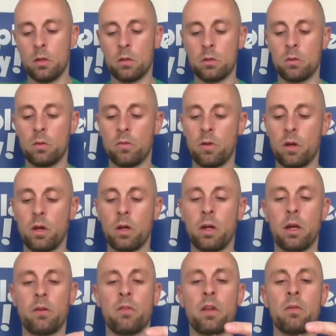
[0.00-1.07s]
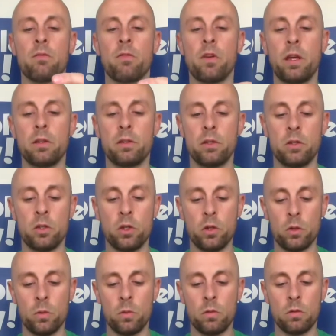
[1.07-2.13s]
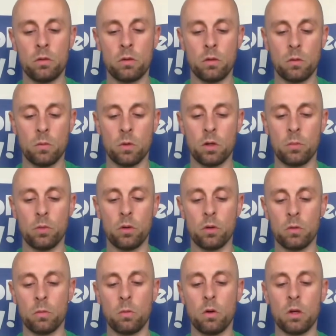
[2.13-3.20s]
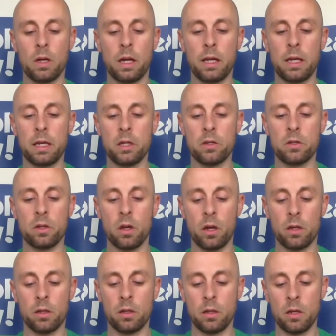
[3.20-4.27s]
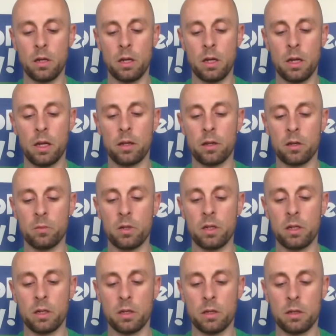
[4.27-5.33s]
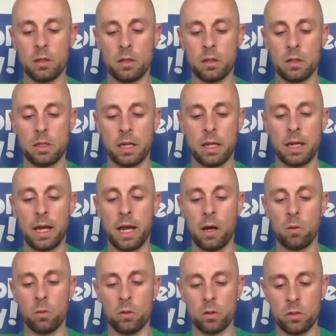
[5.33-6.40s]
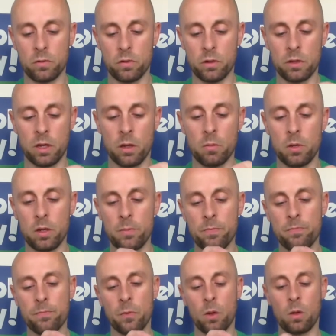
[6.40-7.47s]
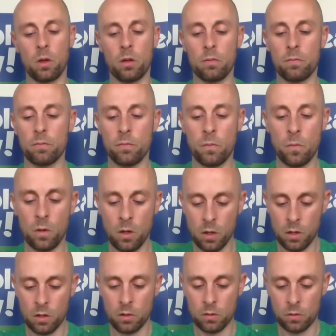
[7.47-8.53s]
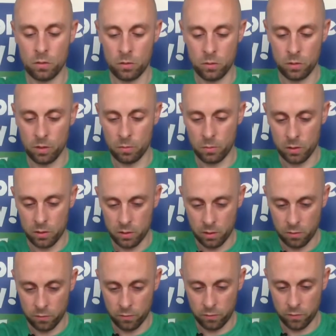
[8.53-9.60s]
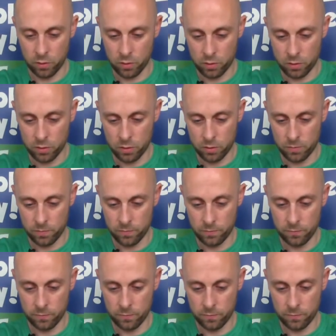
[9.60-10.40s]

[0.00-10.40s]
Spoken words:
So if I have him facing you, we're going to put one leg each side, and I'm going to be sticking outwards for the time being. Okay, I'll do that myself first.